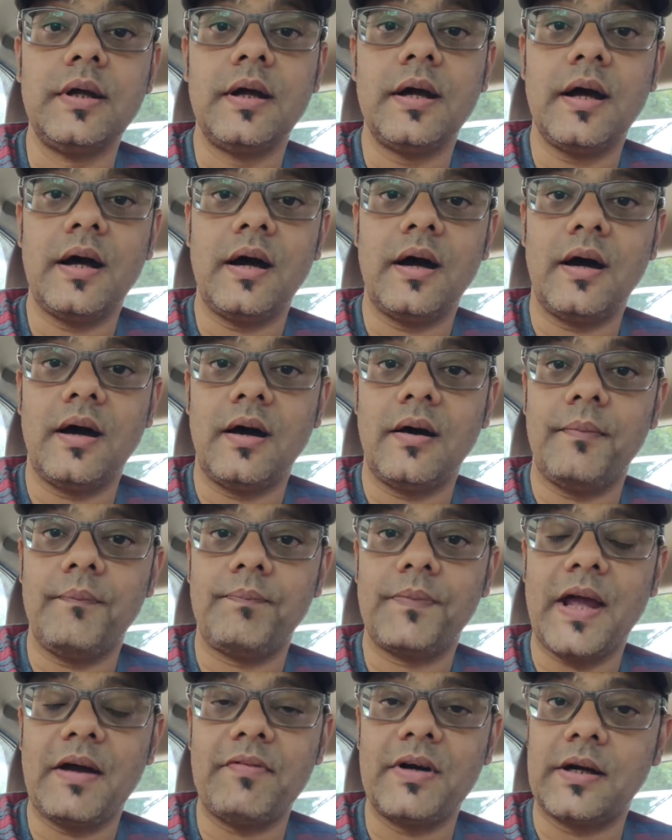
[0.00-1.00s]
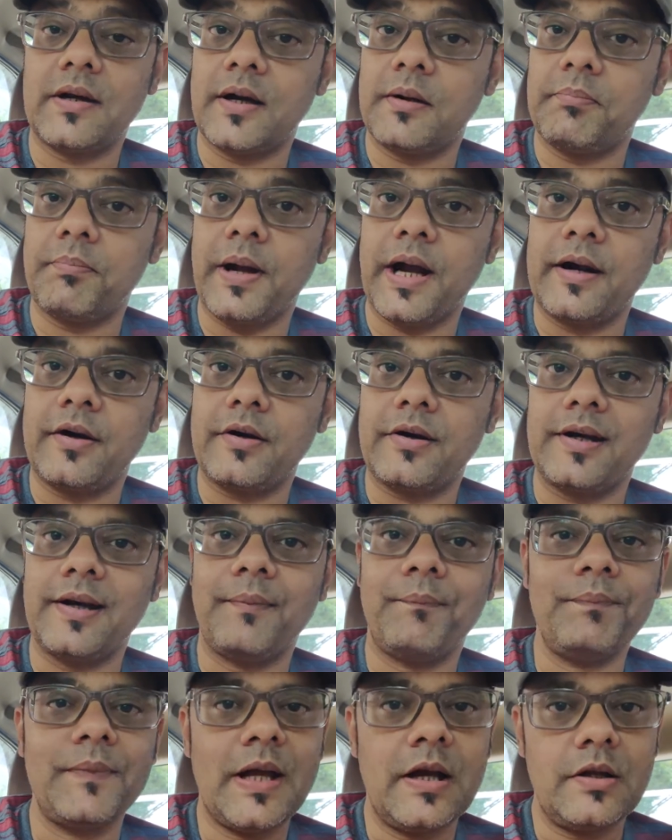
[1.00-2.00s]
um, have a dead
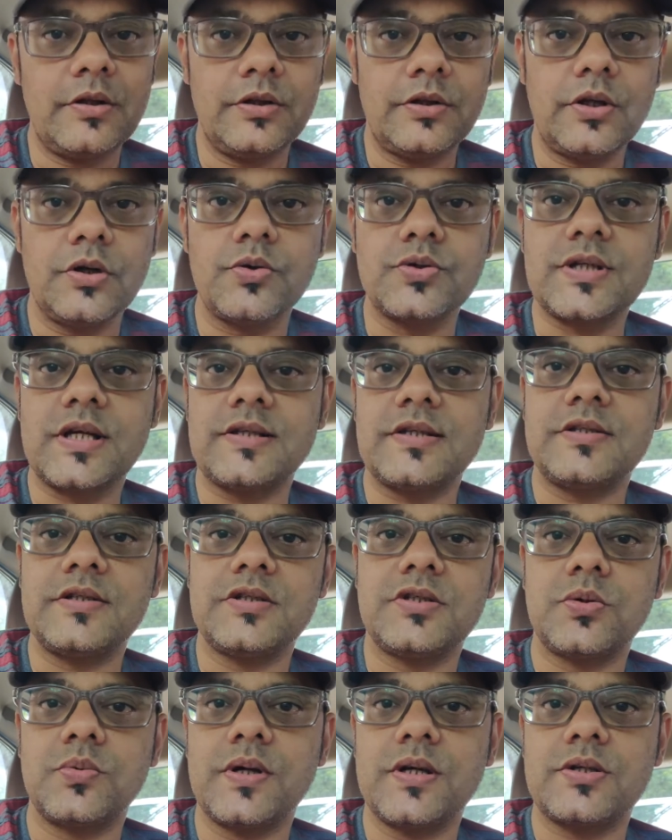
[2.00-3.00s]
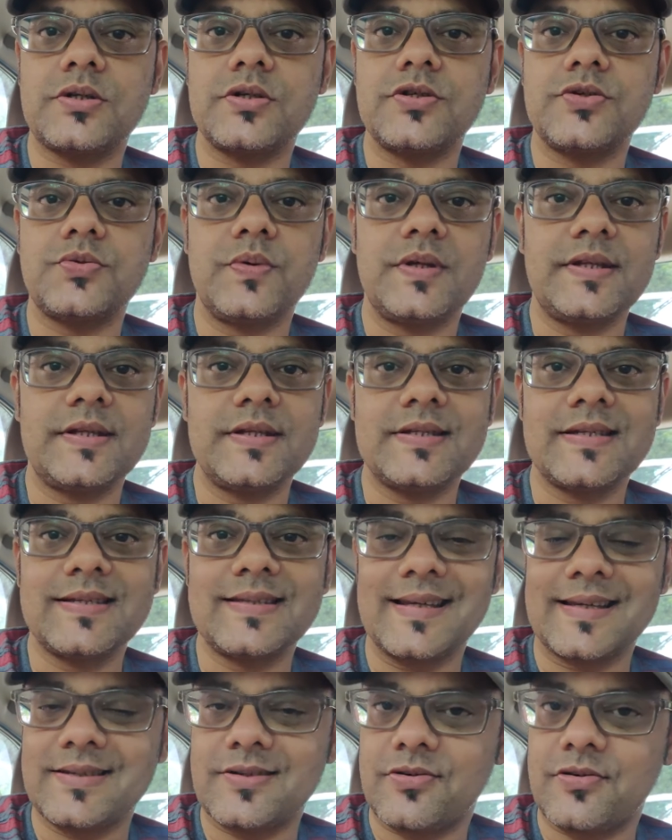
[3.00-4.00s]
battery. Those are the situations when this
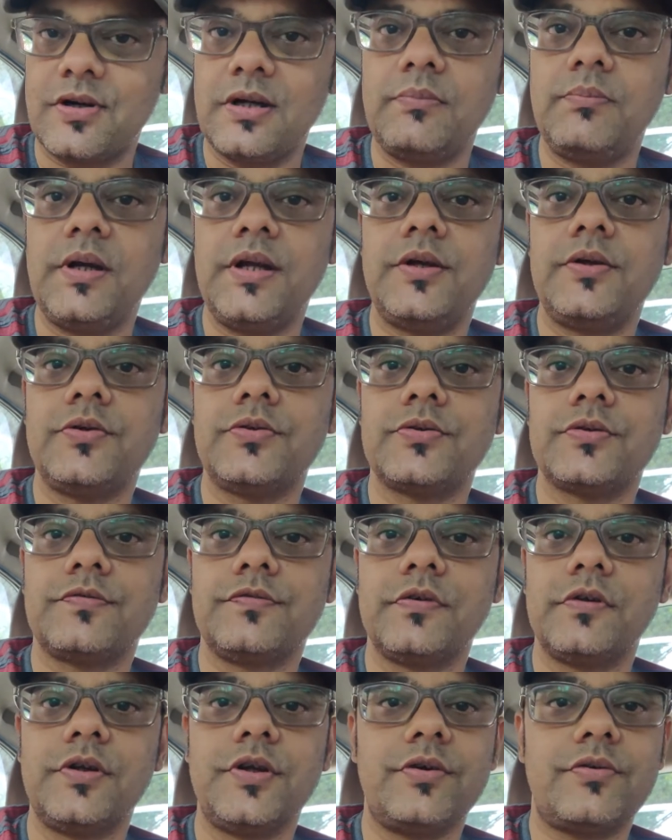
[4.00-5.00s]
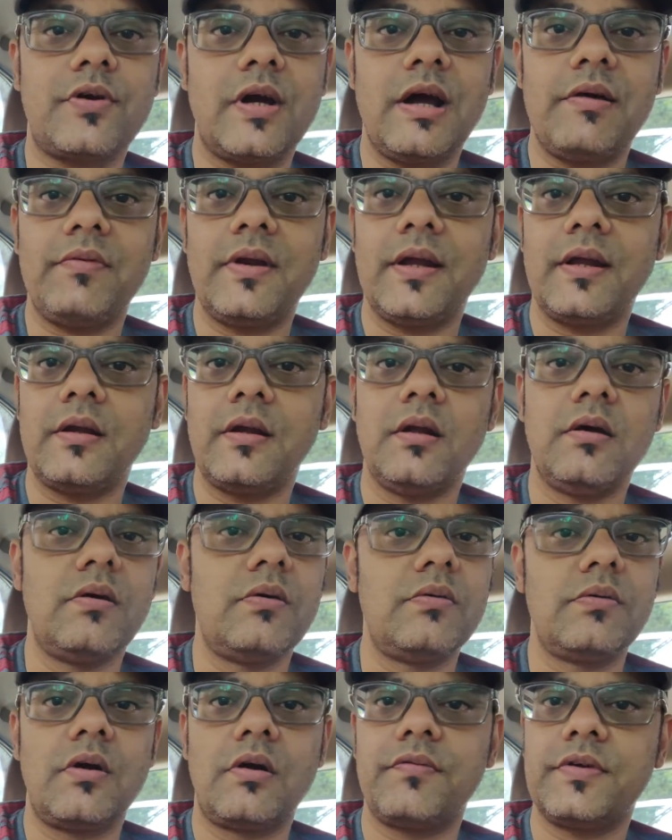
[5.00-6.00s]
is extremely useful. You're traveling
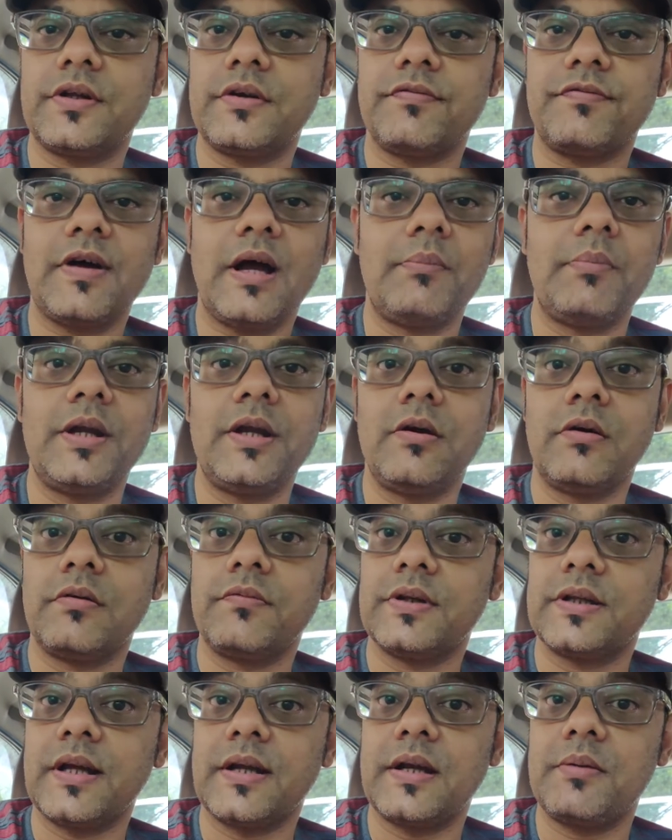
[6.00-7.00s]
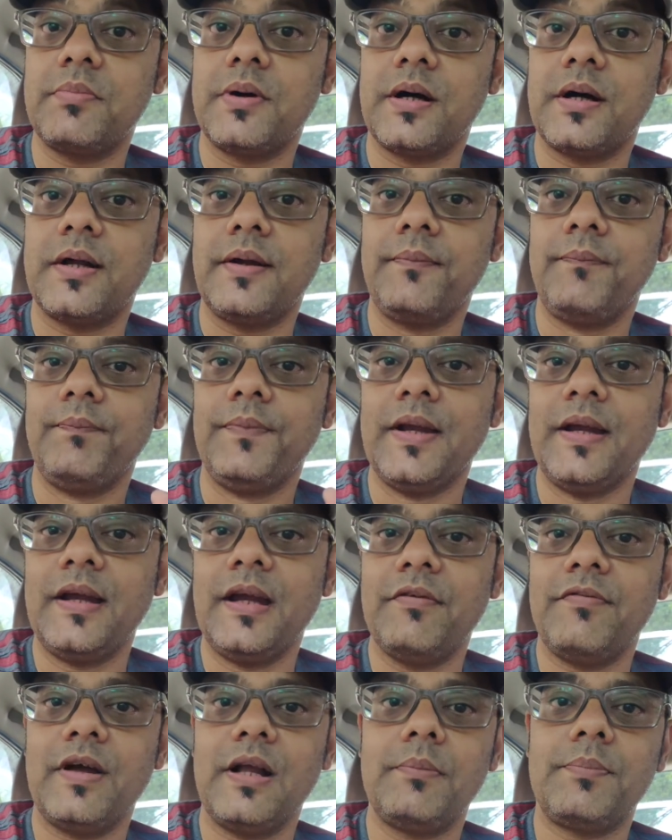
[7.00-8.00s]
alone or with your family or with anybody.
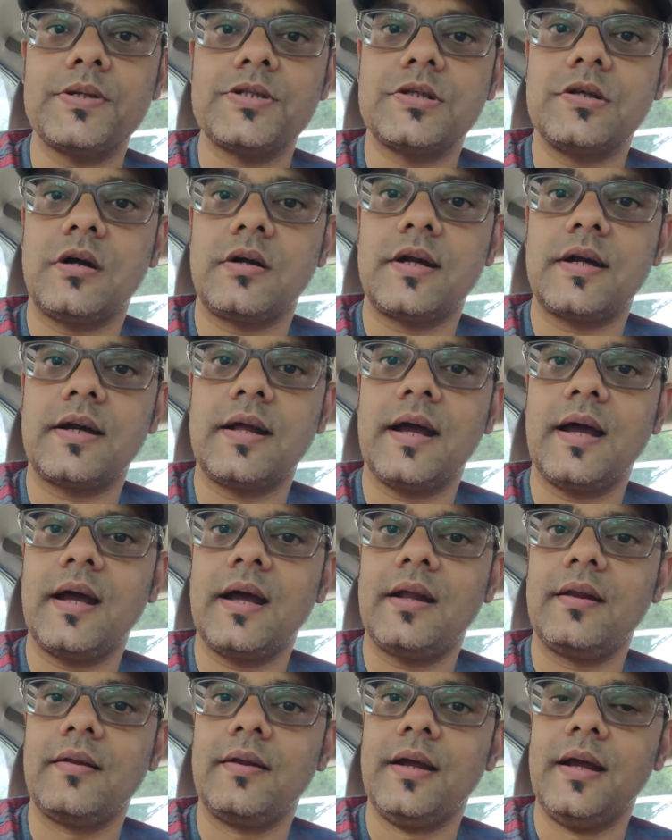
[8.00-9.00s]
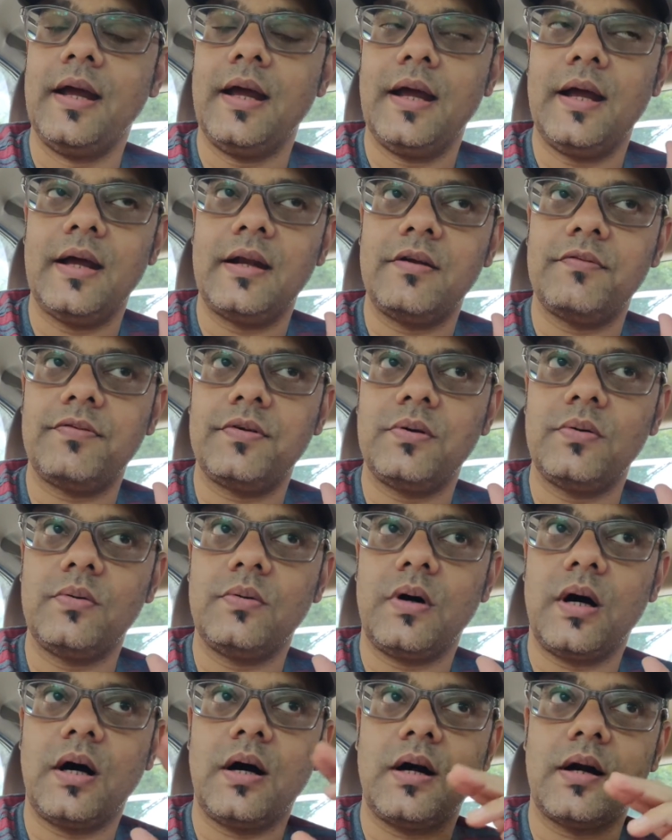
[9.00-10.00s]
If help is not at hand, and if
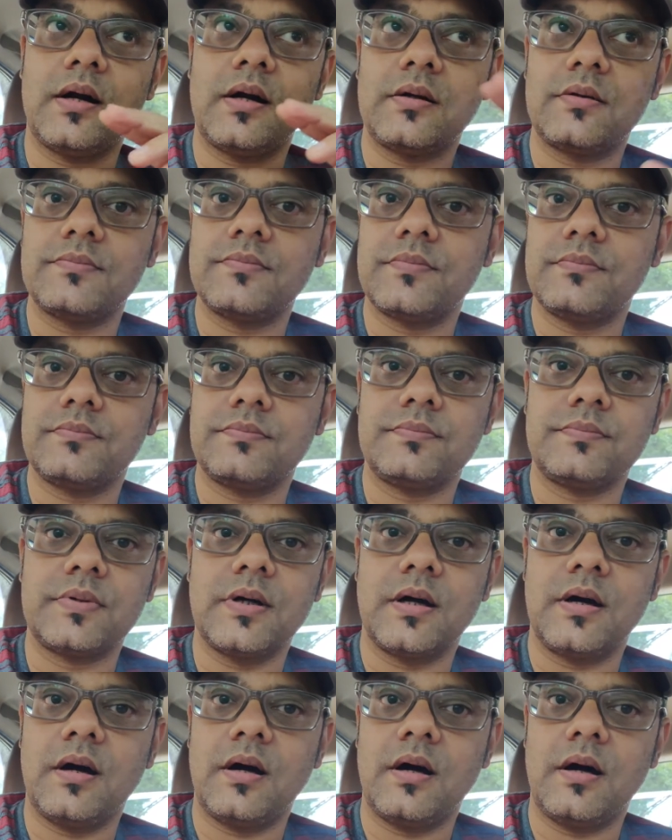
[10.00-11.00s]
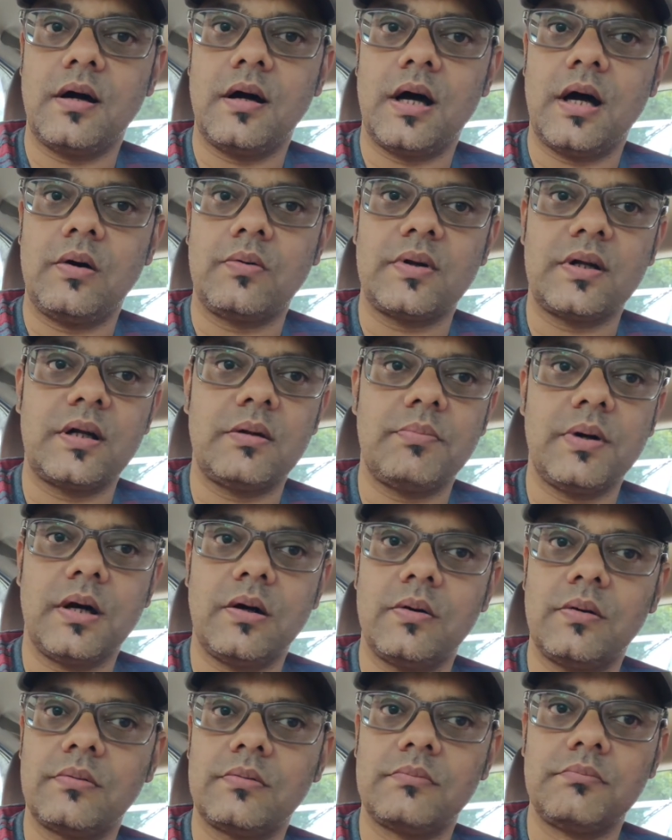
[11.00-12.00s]
you are uh, out and
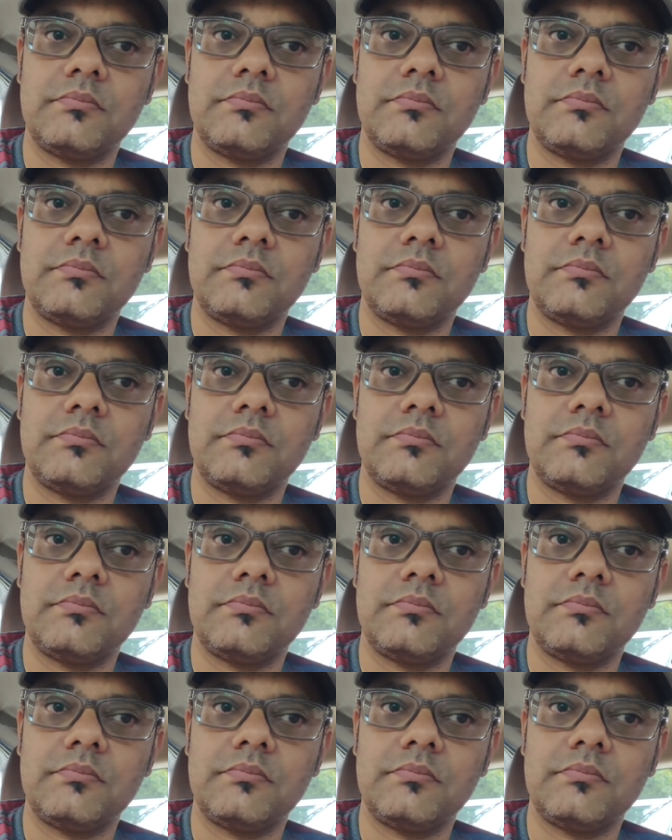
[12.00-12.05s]
about